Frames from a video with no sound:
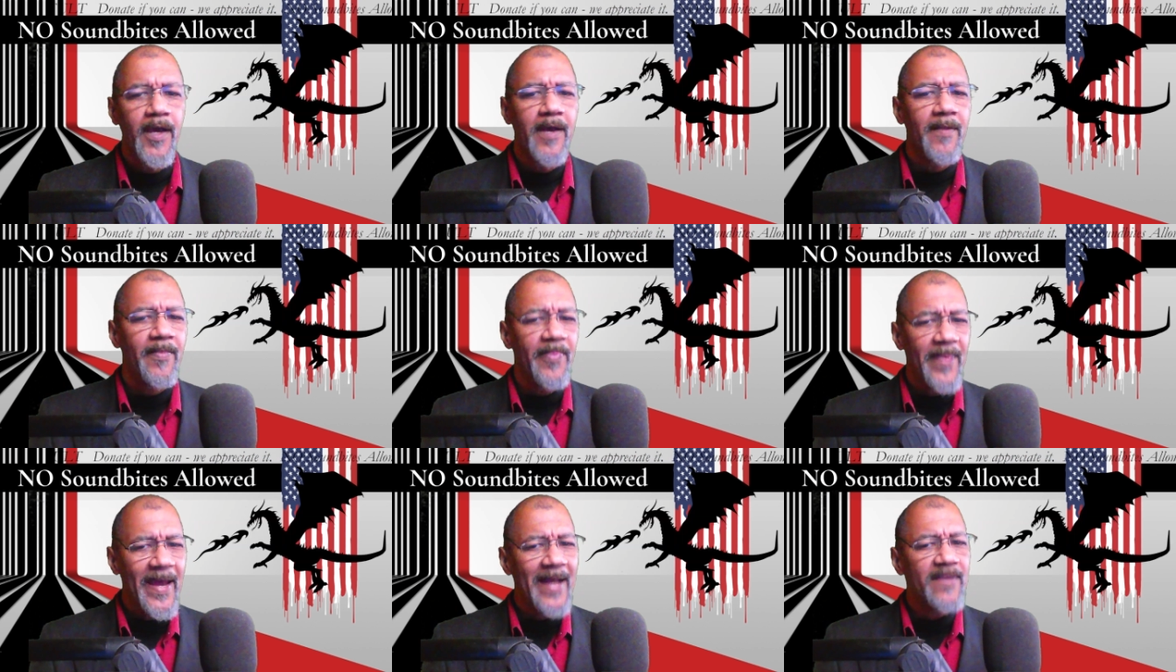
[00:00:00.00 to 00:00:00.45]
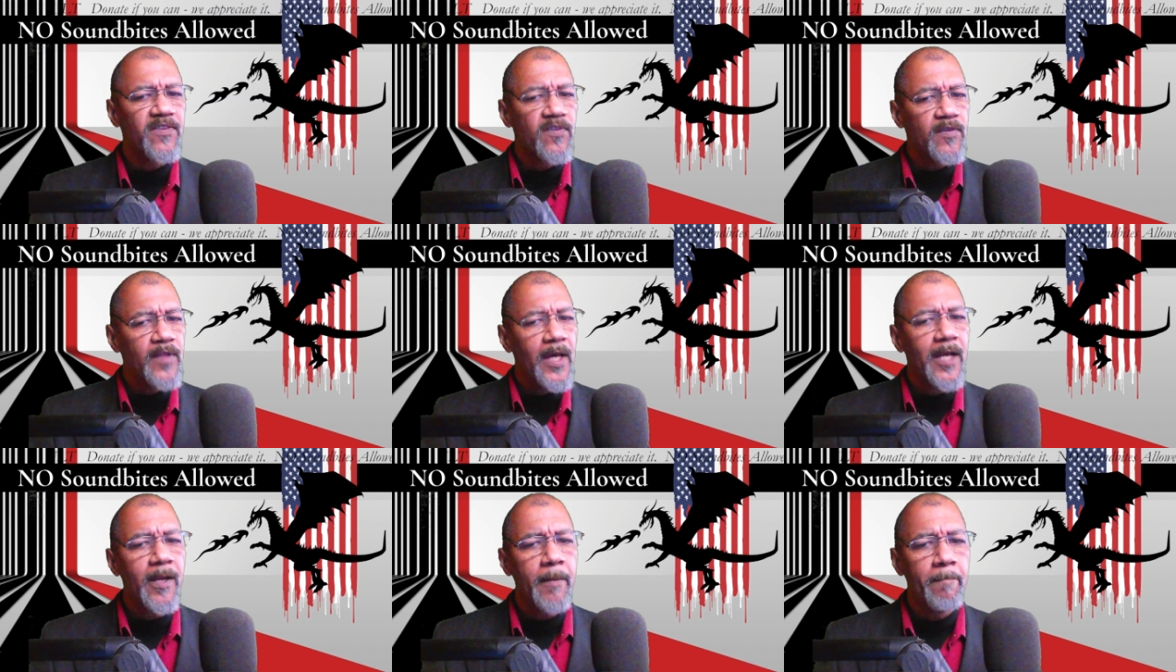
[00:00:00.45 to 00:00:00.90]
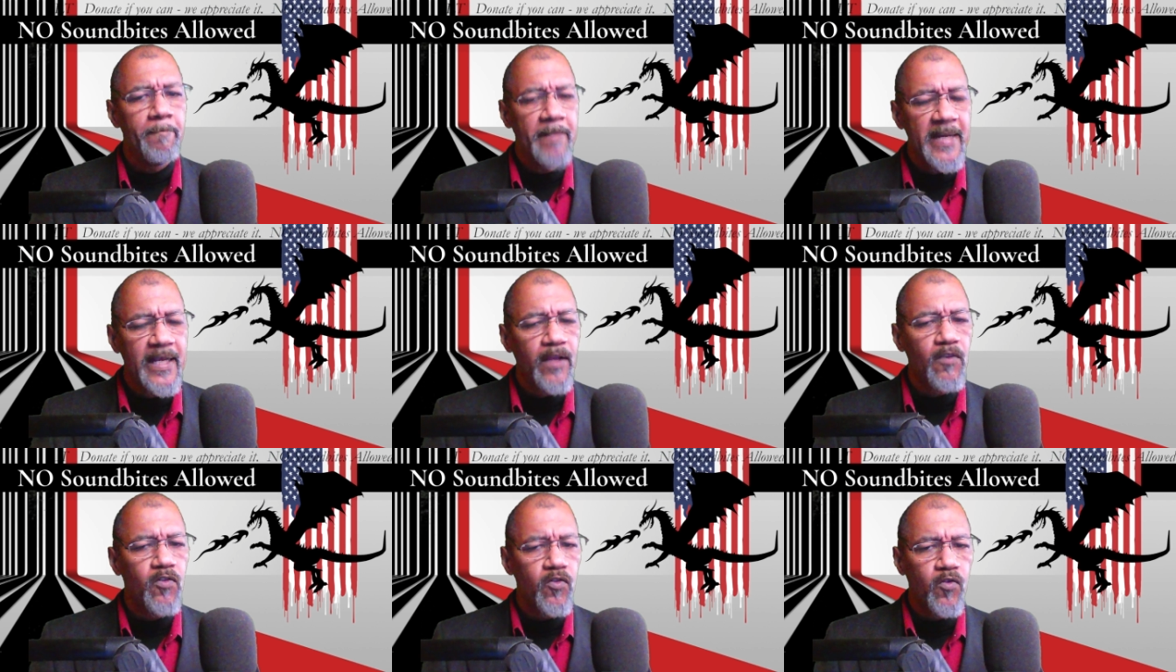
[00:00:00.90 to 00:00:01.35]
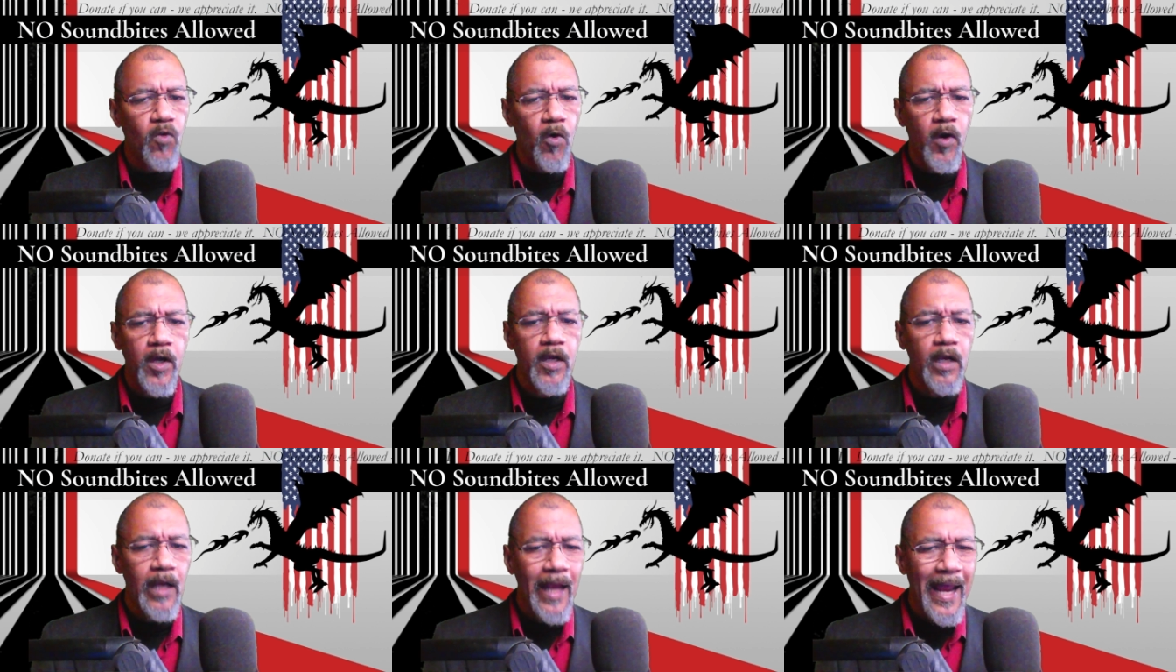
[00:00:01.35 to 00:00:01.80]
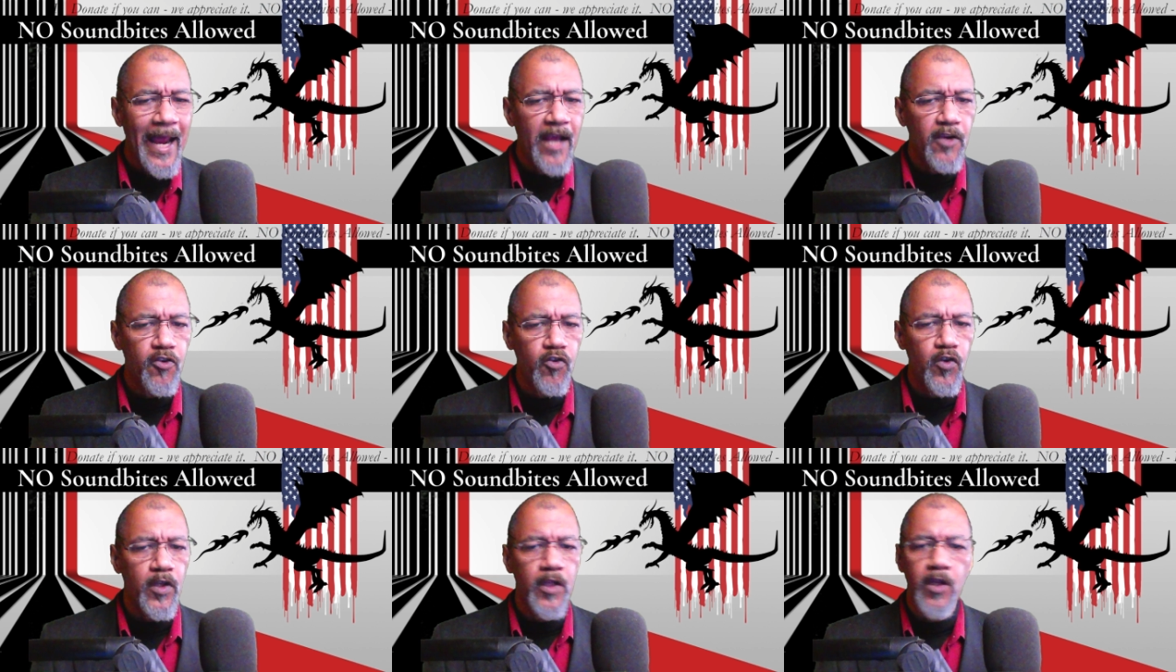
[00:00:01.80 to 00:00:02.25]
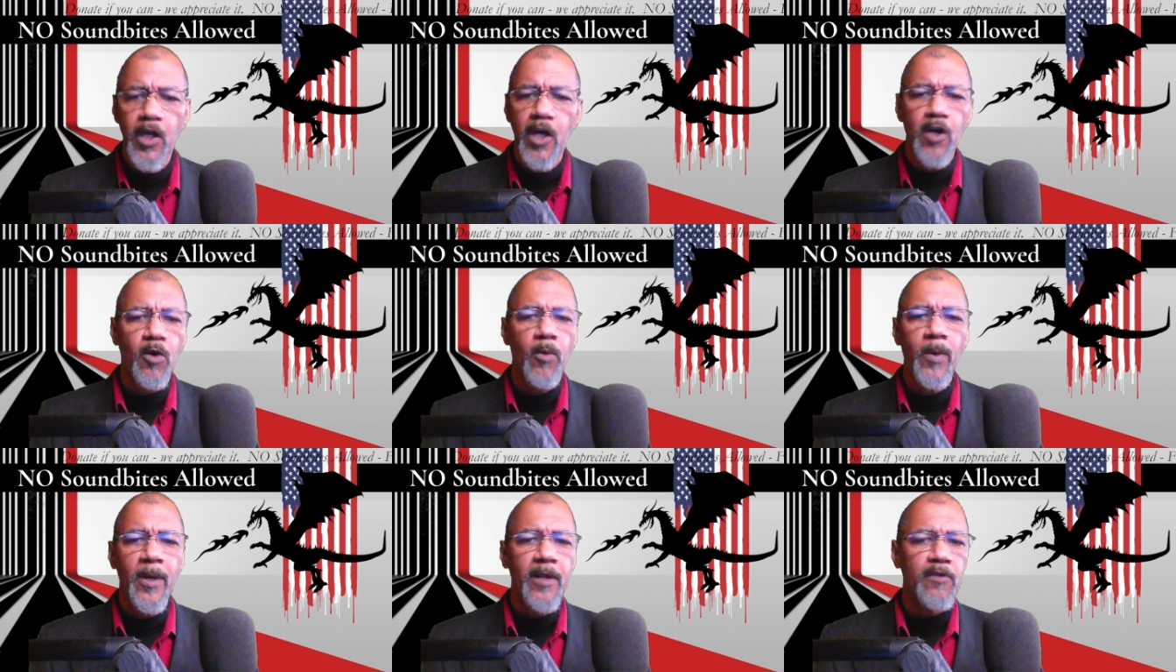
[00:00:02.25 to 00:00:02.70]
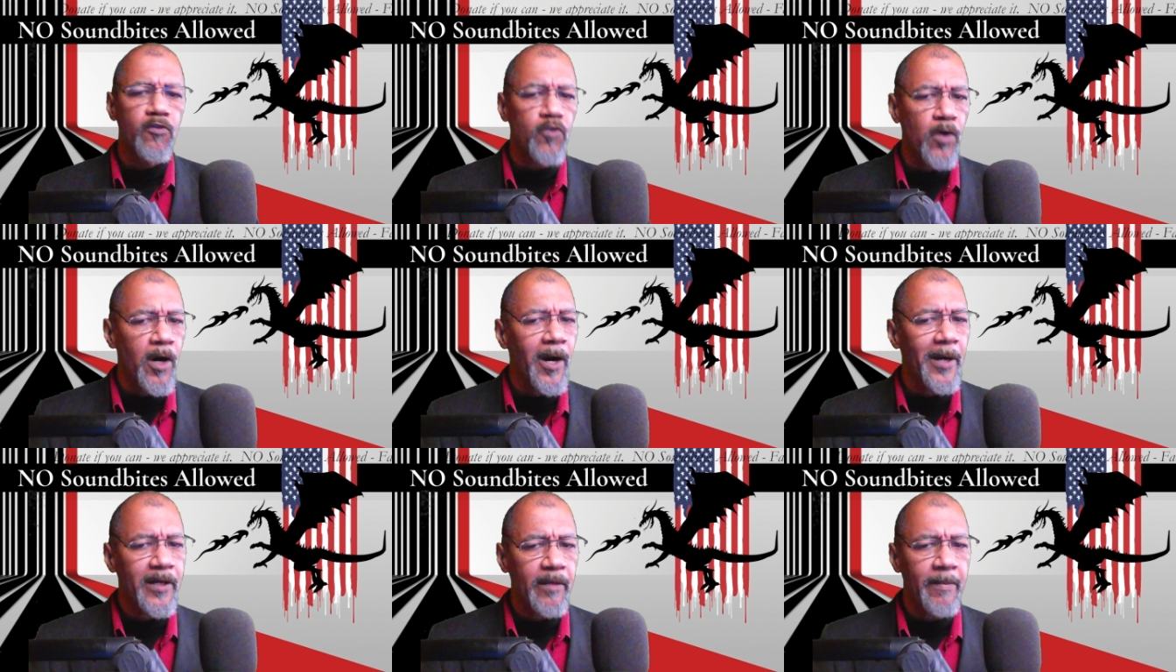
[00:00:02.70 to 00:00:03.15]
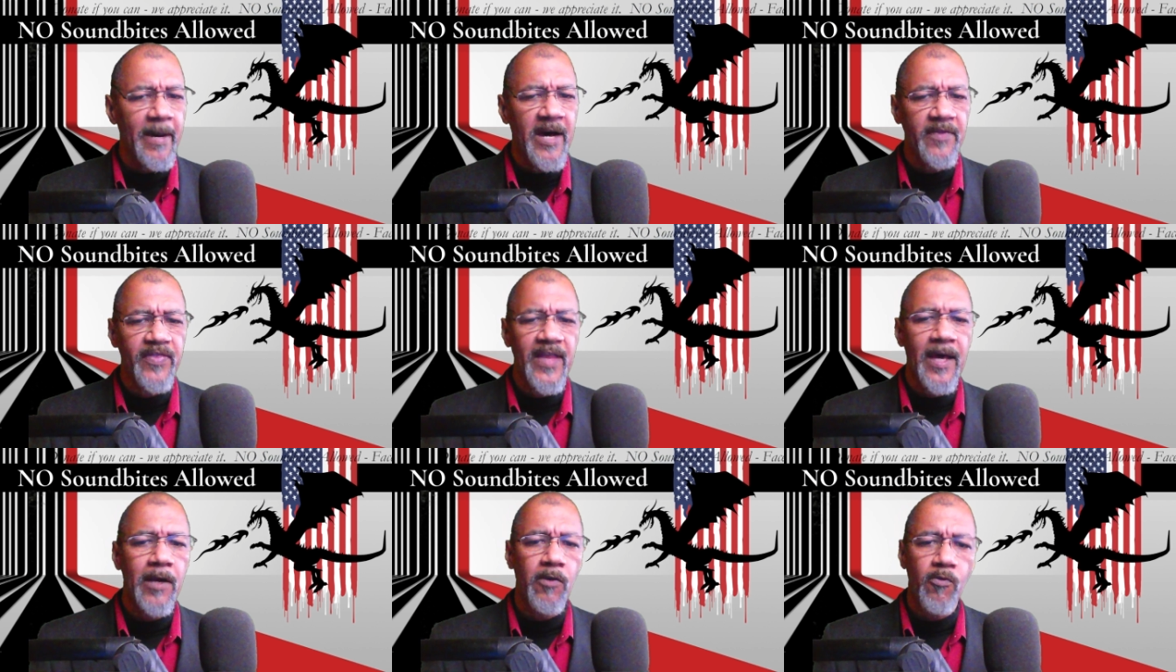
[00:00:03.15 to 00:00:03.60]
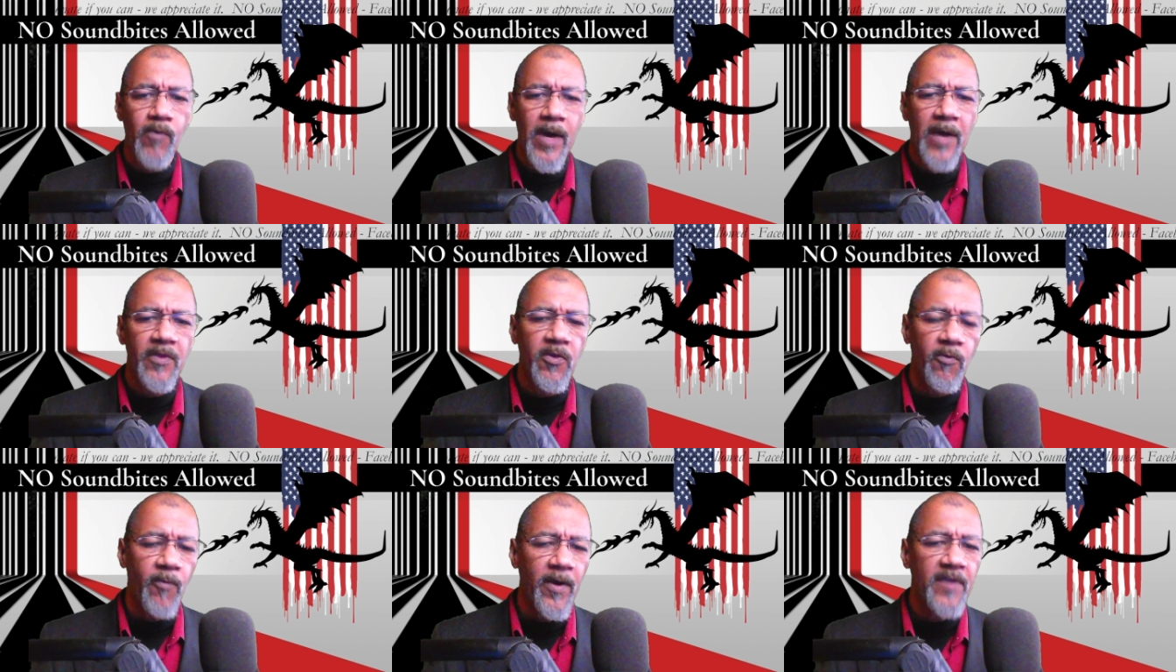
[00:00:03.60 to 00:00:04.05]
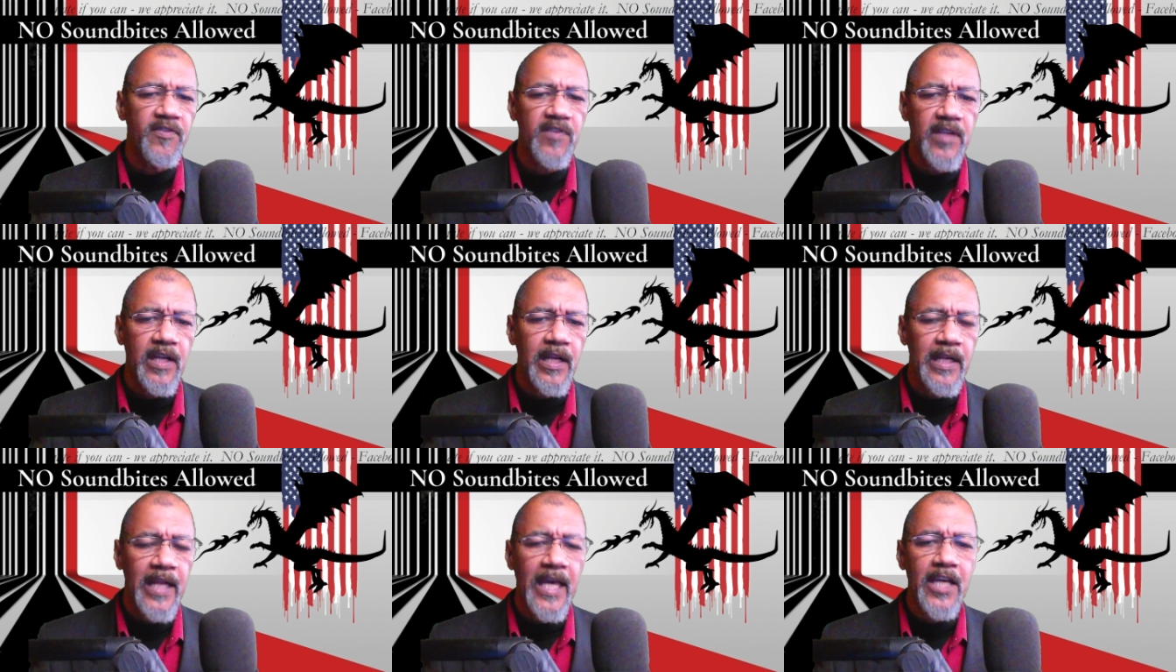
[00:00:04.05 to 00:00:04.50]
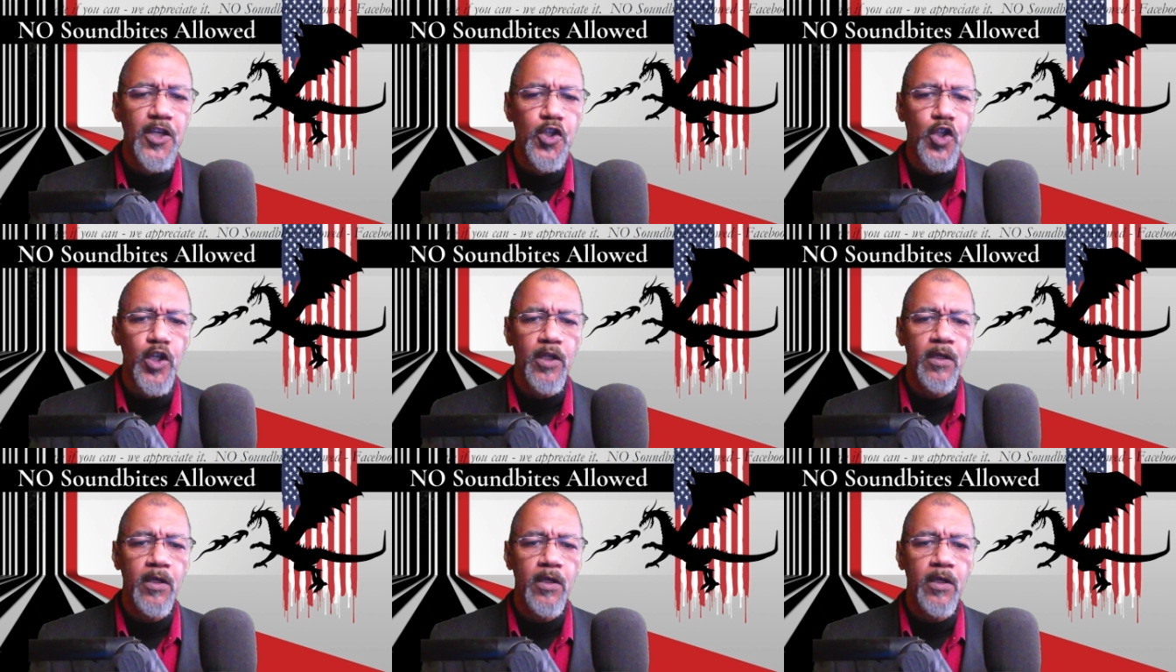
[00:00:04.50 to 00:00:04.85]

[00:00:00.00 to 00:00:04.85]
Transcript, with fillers: That's not a big story nationally. They don't want to talk about that around the rest of the nation.